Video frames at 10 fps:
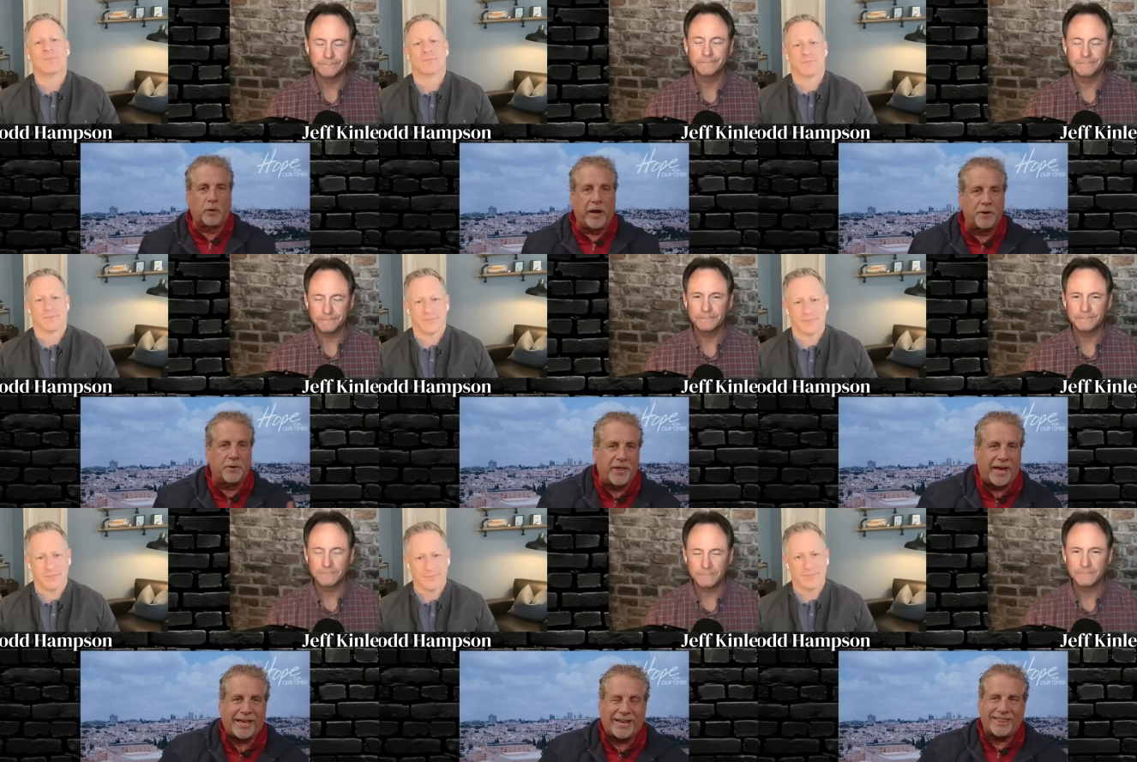Speaker 1: around or
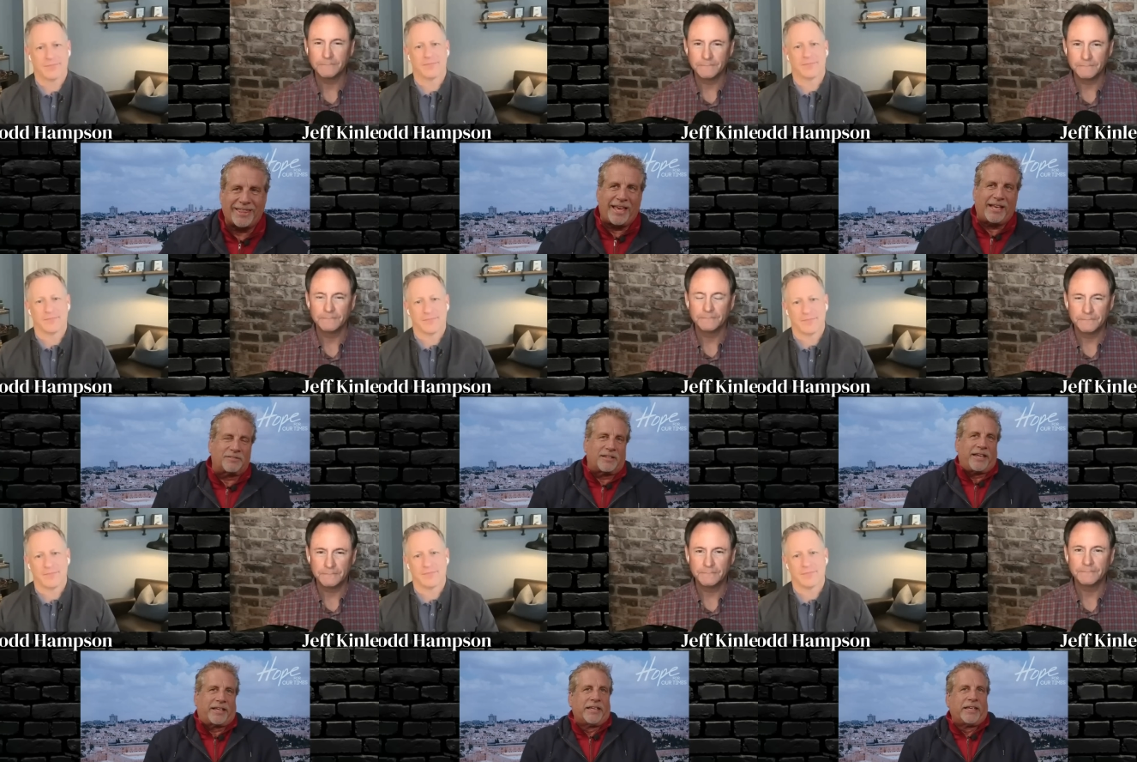that kind of thing it's
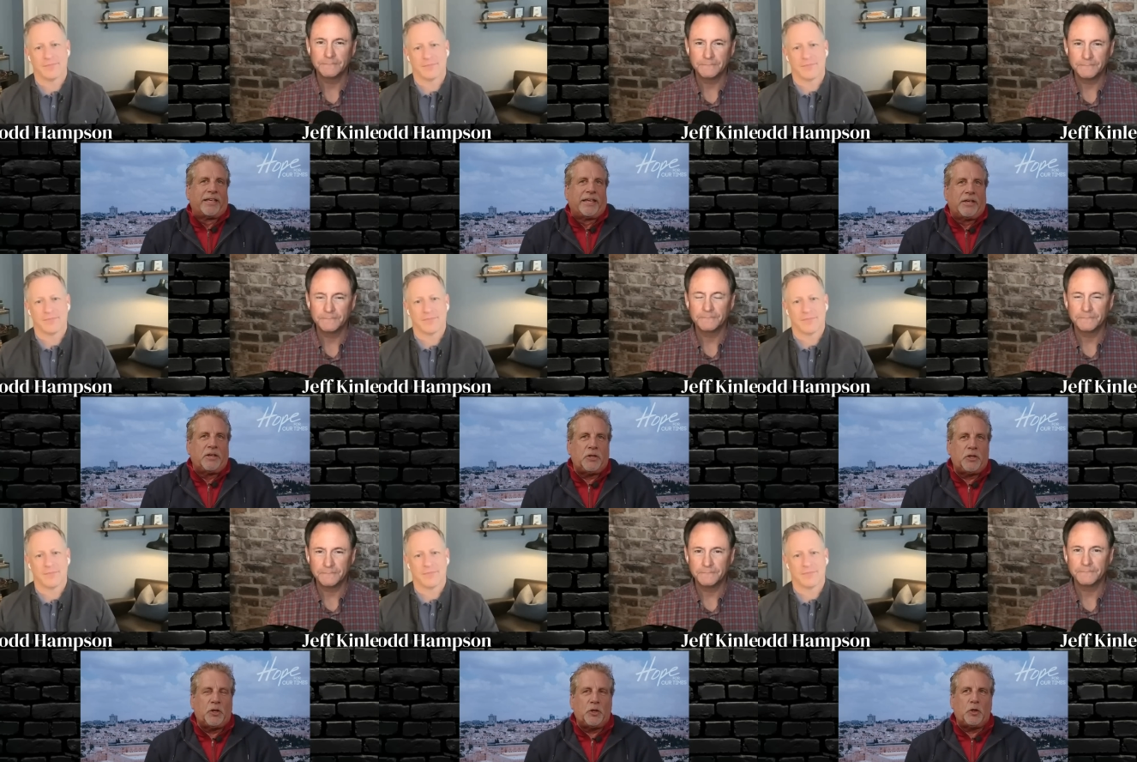like
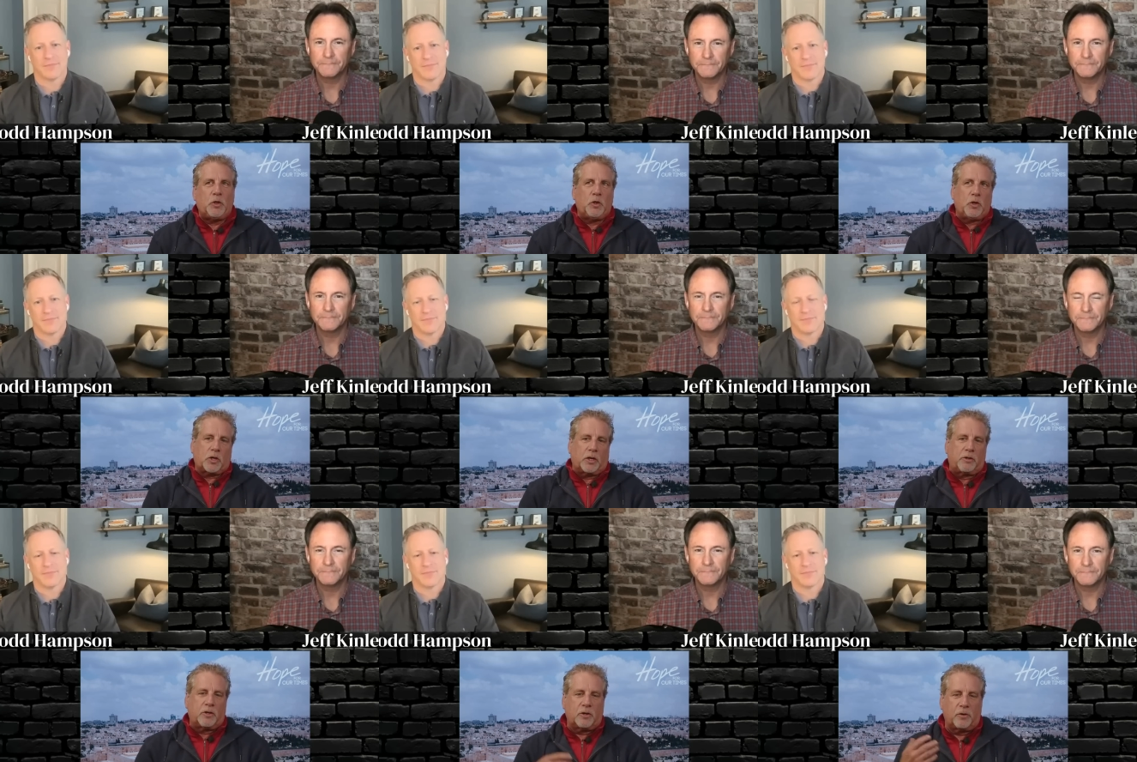you you
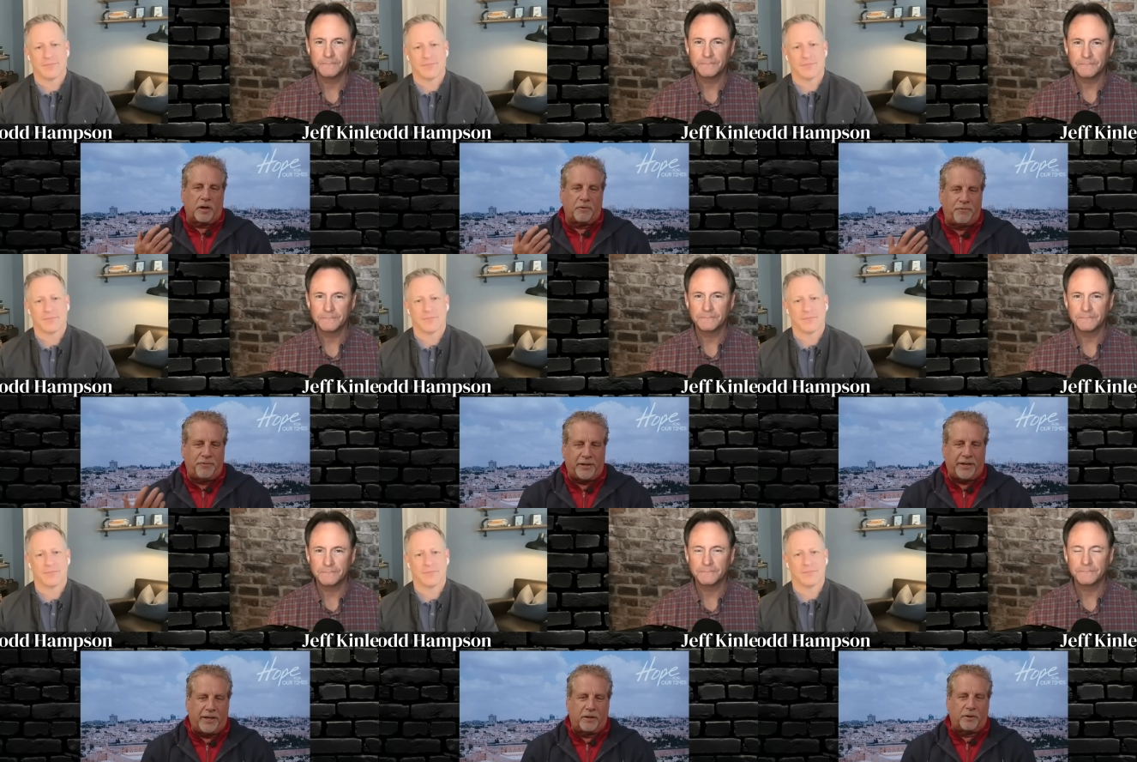can do a
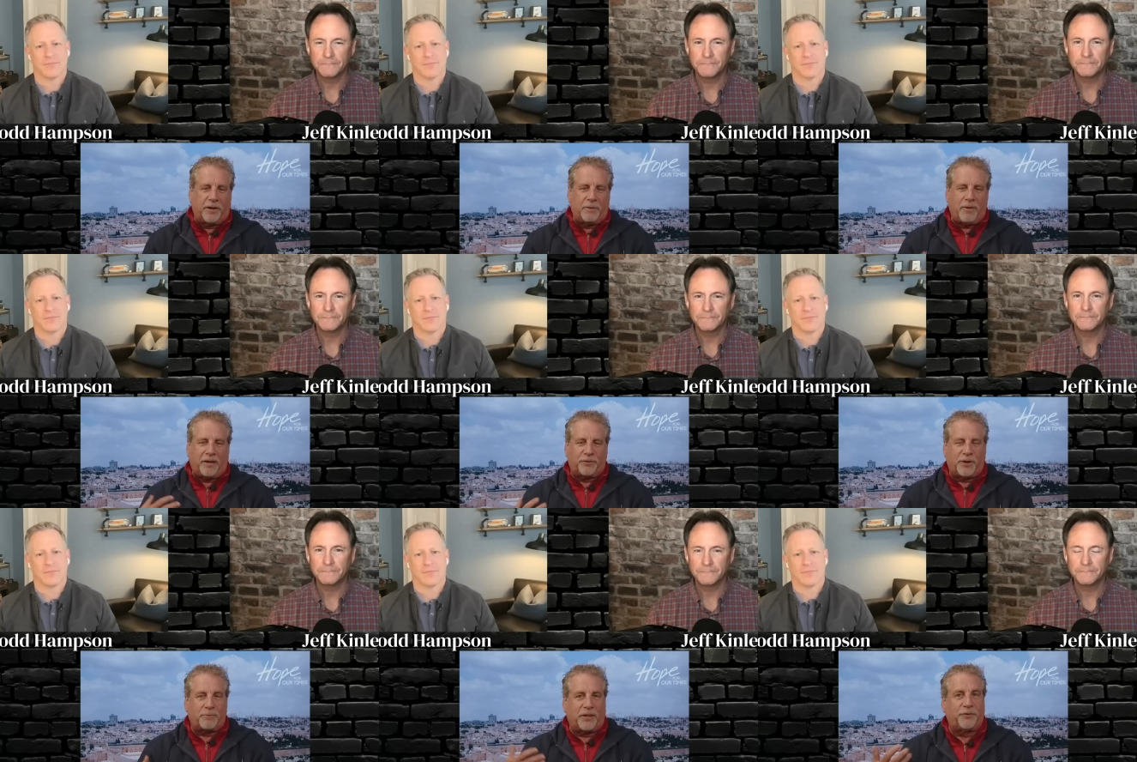video and make
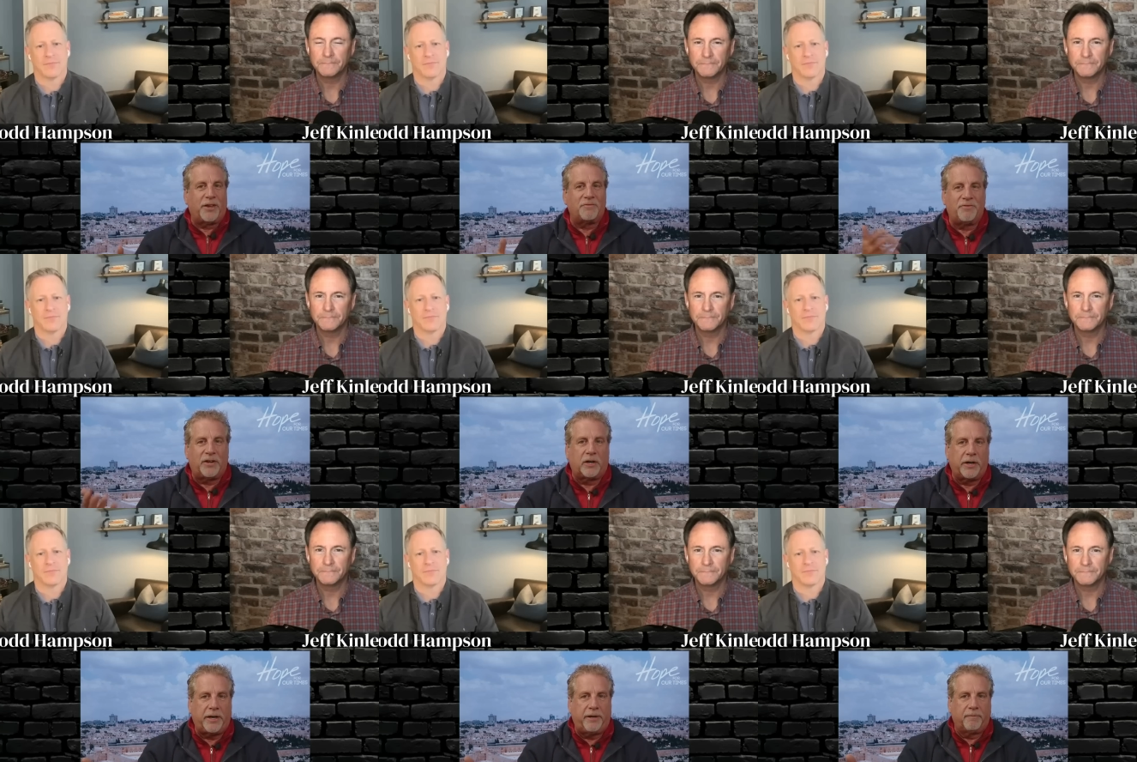something sound
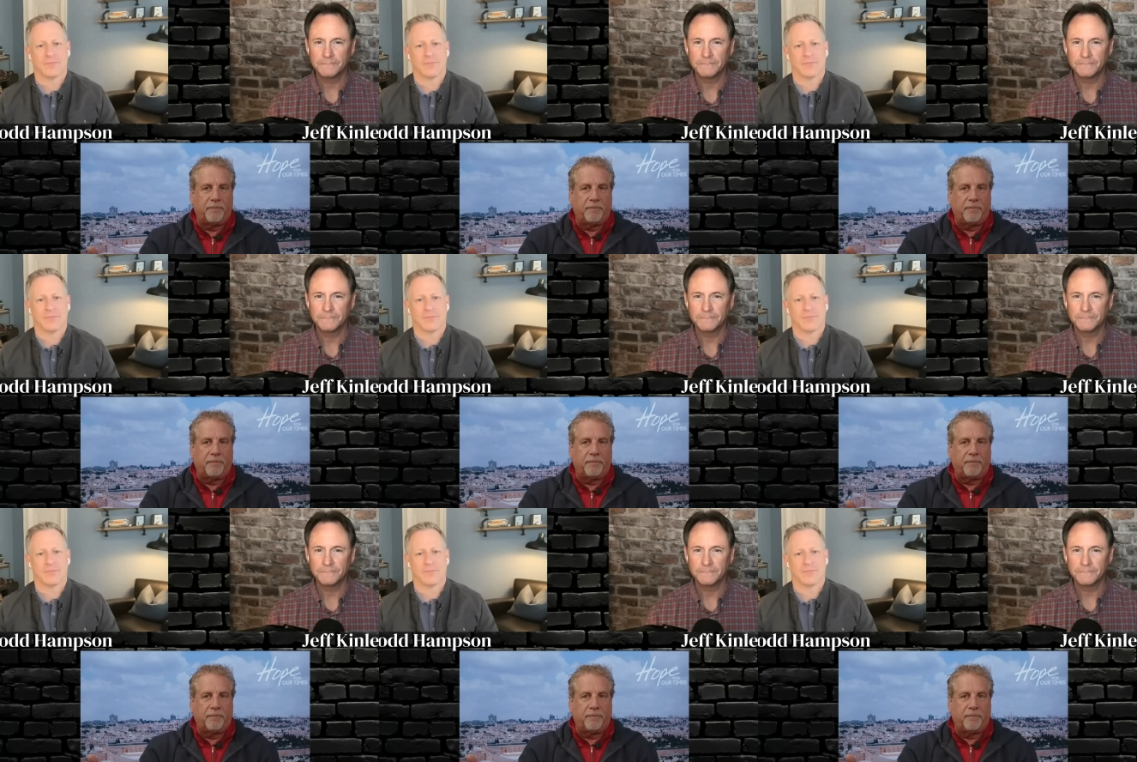very
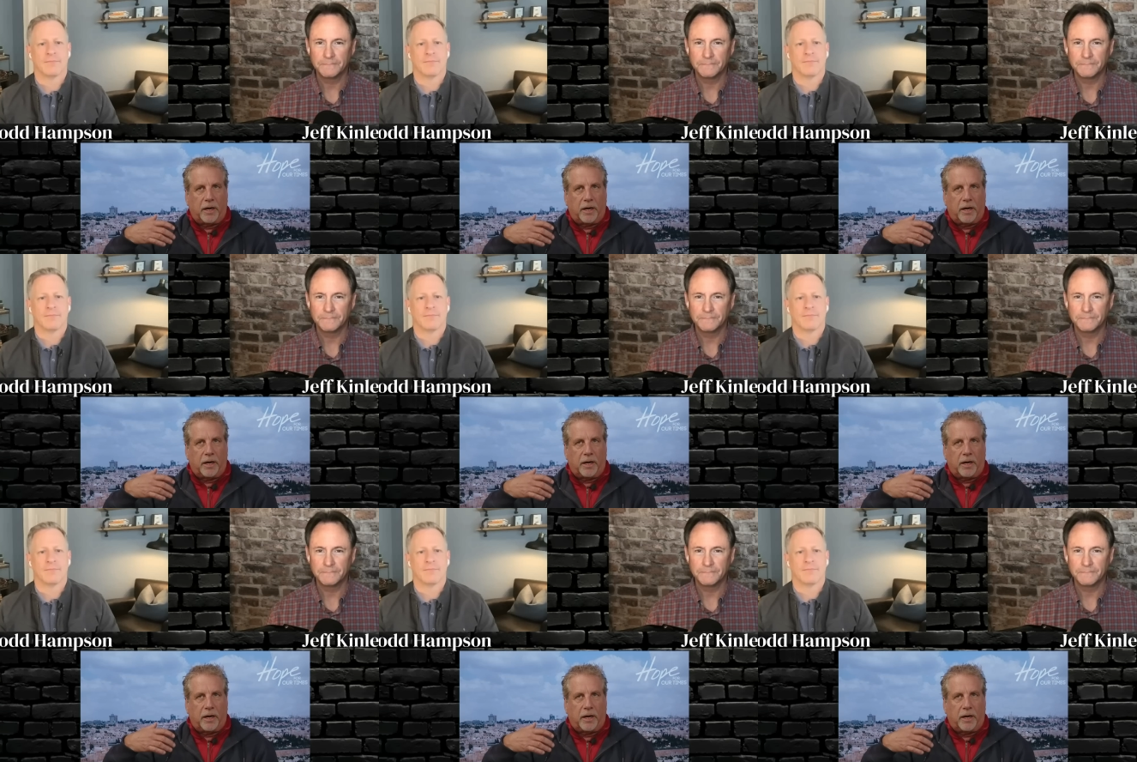uh,